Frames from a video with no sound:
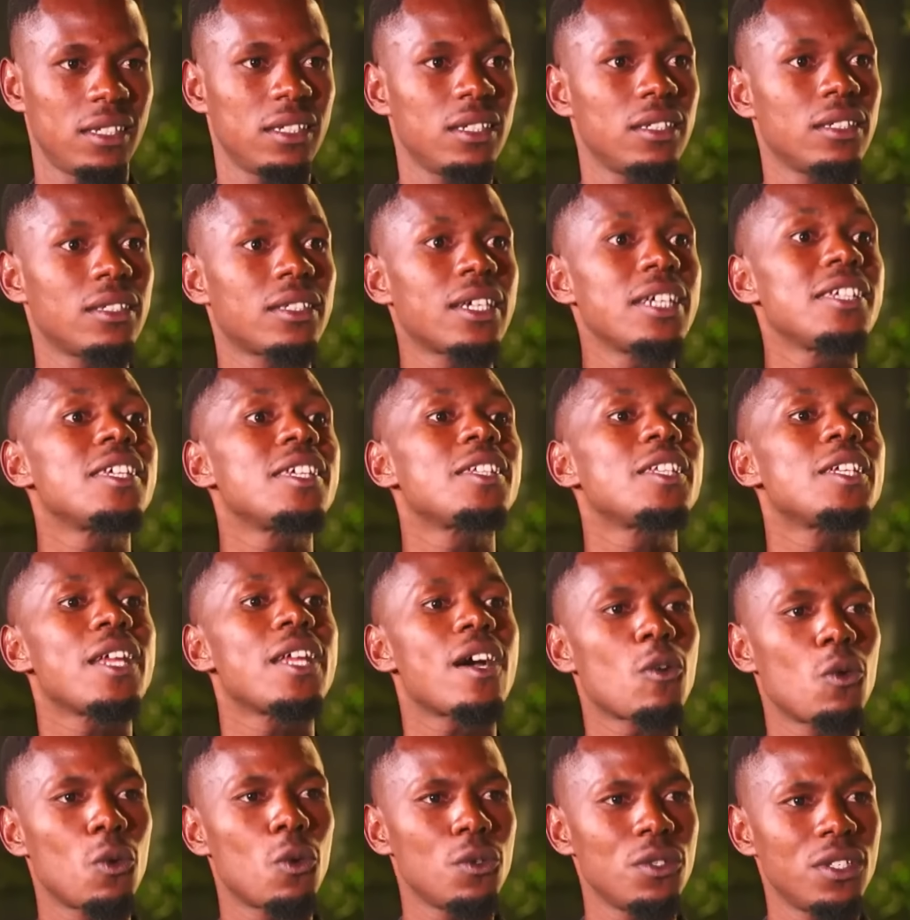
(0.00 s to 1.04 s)
Sizes
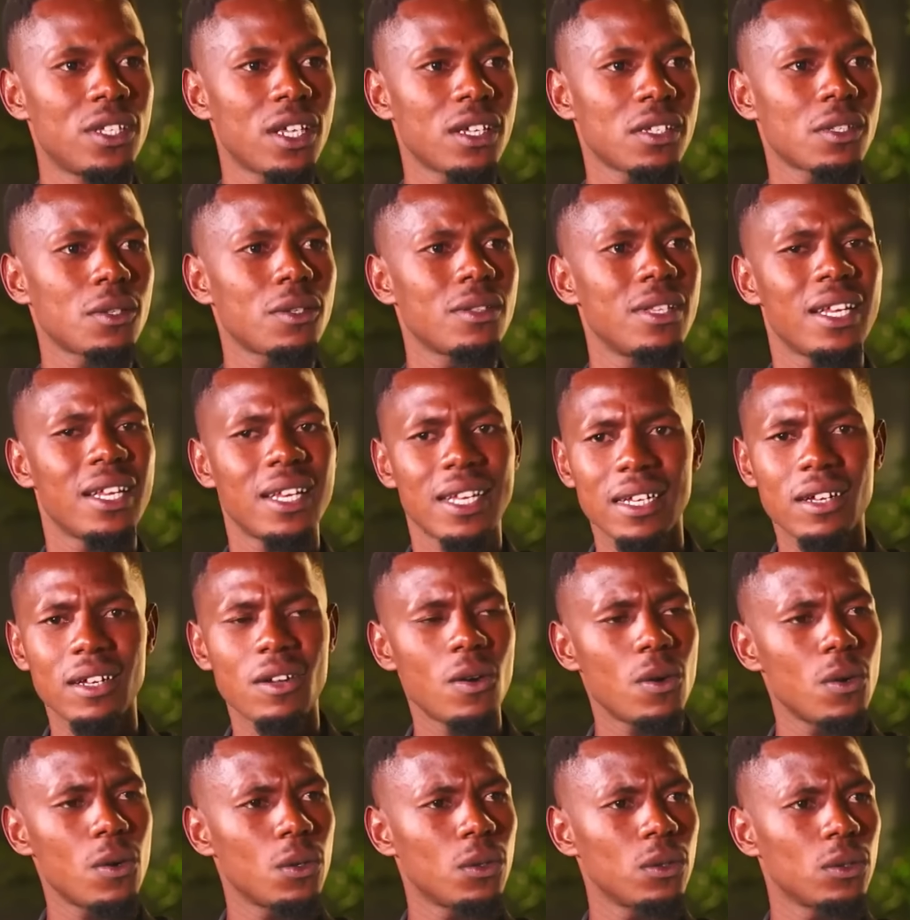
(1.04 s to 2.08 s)
inakuja. So they're like,
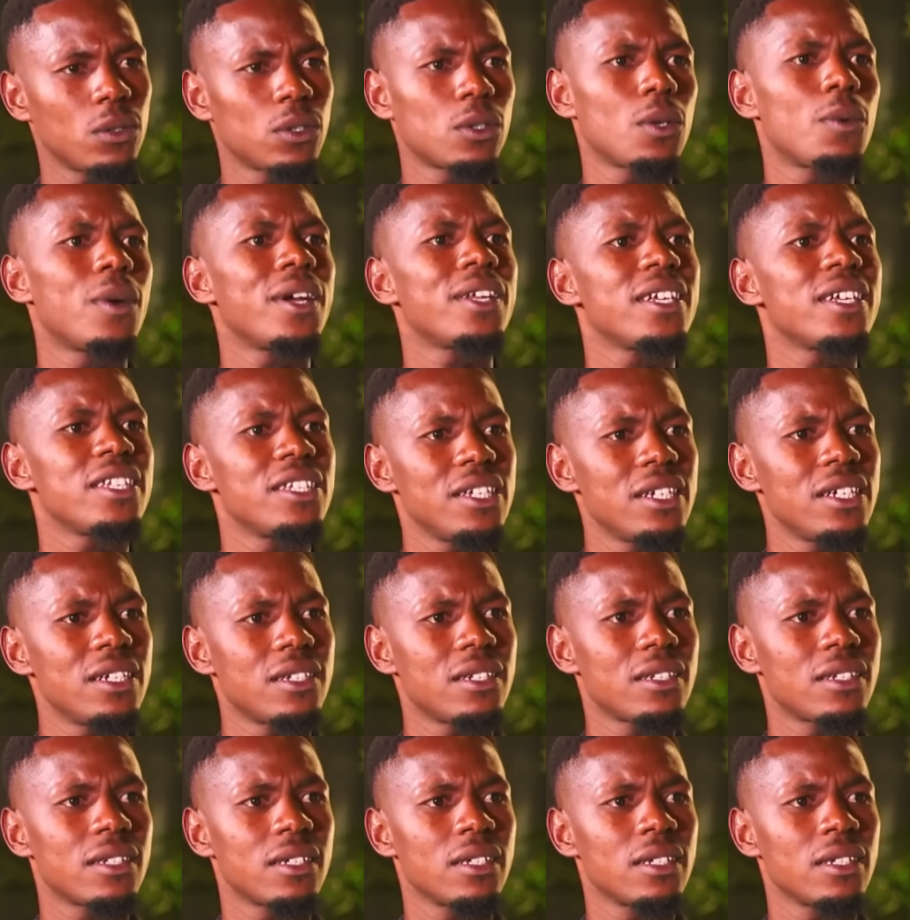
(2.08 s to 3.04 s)
oh, so wanna cheat.